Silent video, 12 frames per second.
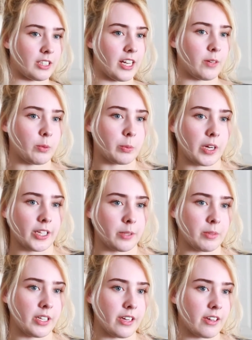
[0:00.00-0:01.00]
today will
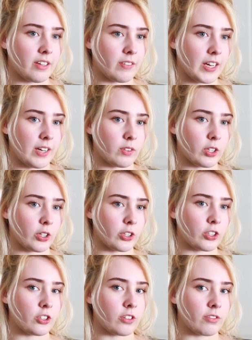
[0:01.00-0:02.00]
probably be if I have the
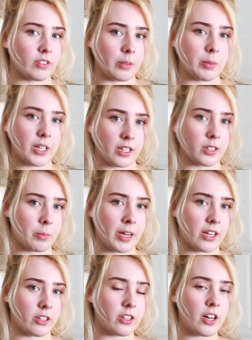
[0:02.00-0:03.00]
courage to flip it in the
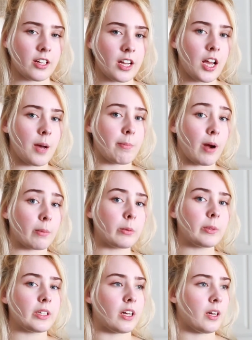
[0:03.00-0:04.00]
pan or not.
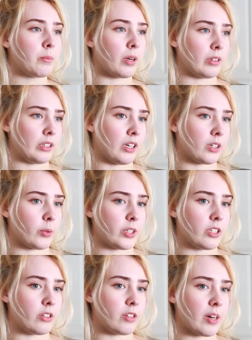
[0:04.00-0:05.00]
Probably not, probably not
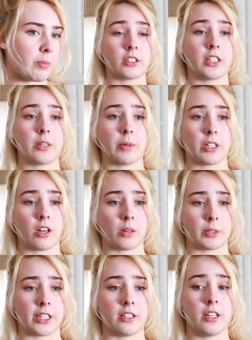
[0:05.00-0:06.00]
going to do that. Hard thing about an
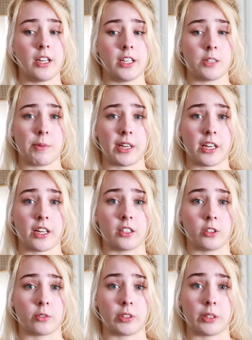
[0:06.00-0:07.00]
omelet is making
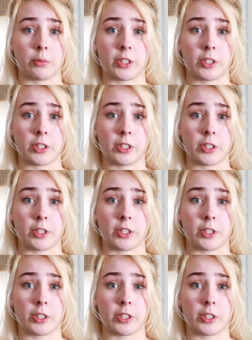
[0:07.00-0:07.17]
it look really